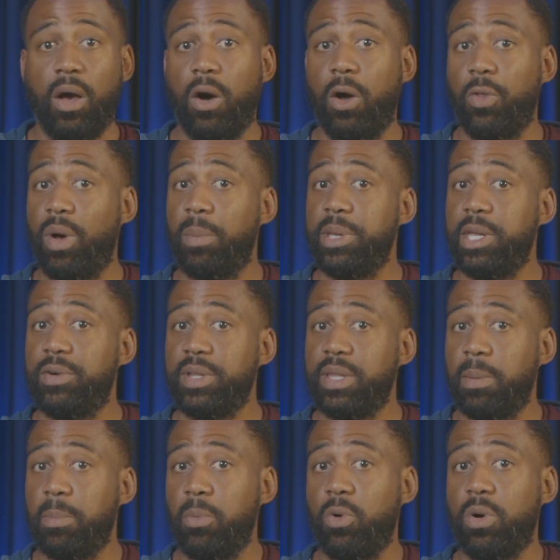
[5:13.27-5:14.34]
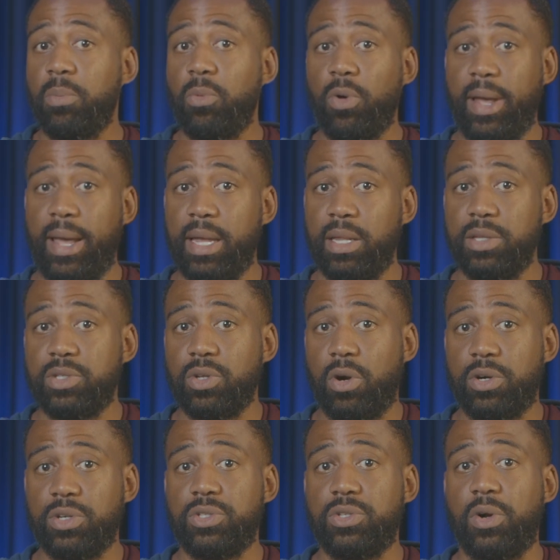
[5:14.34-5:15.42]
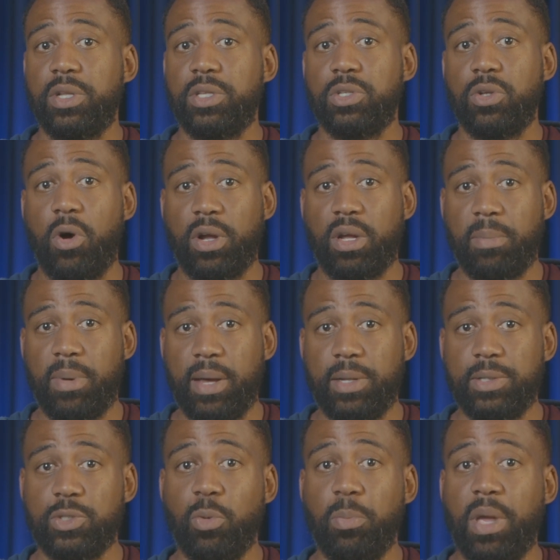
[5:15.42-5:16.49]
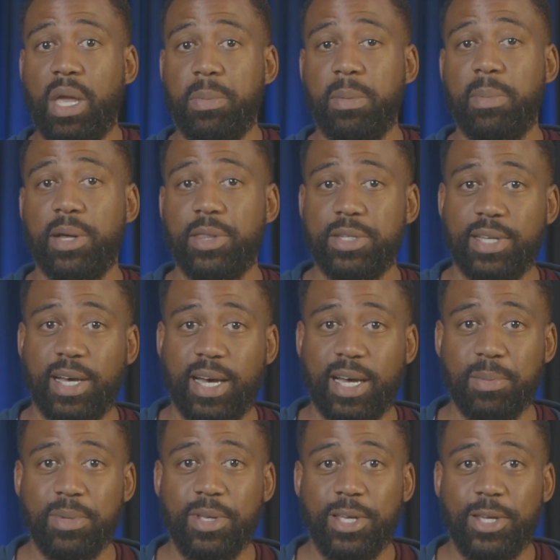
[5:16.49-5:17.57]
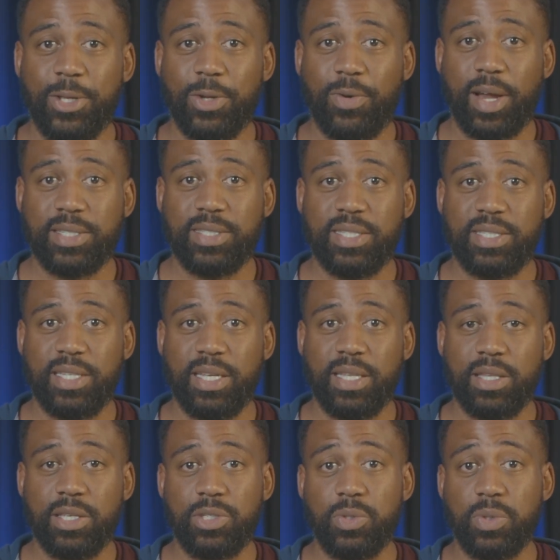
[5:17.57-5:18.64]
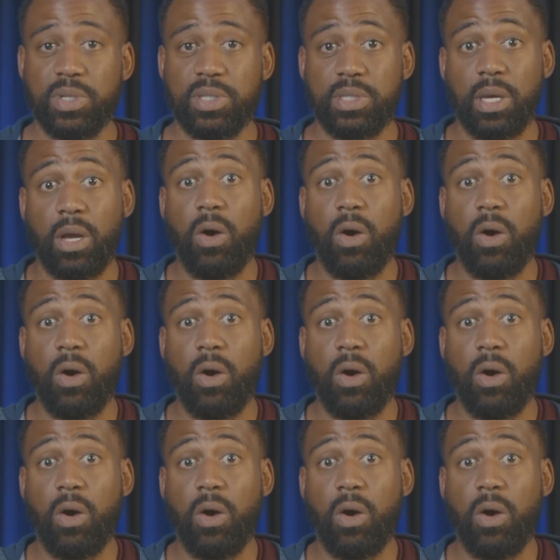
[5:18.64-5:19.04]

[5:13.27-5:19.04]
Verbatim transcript: Although I'm hearing that more and more analysts are starting to talk about it, so maybe by the time you're actually seeing this, you can say,